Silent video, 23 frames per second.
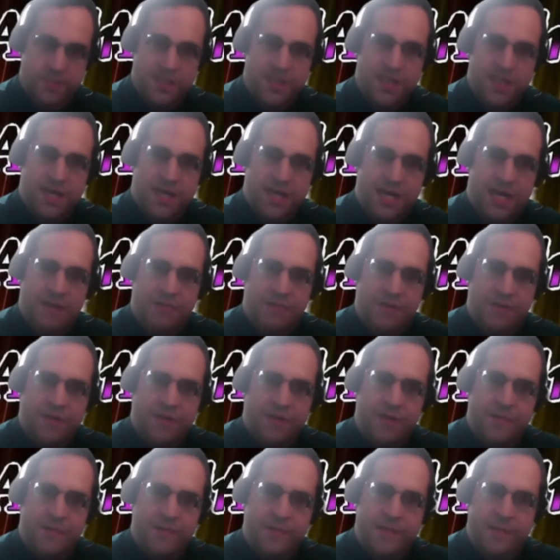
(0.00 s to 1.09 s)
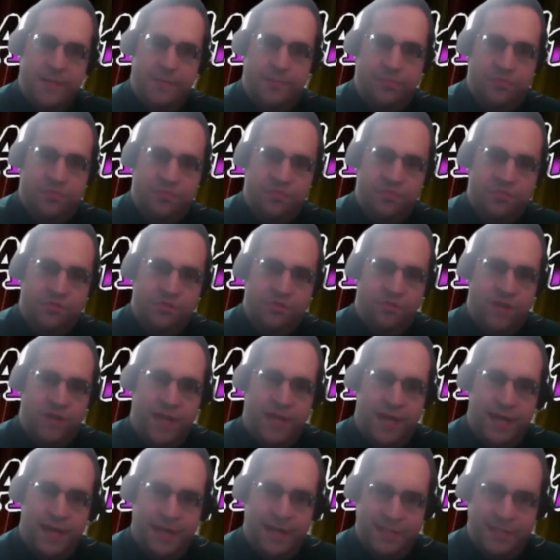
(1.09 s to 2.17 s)
I want you to be brutally
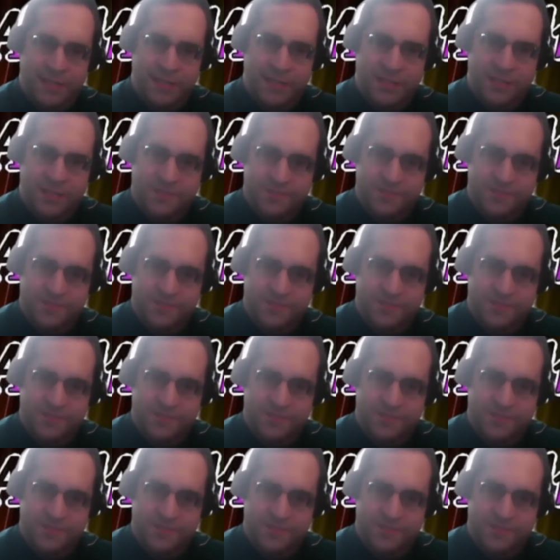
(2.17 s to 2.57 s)
honest.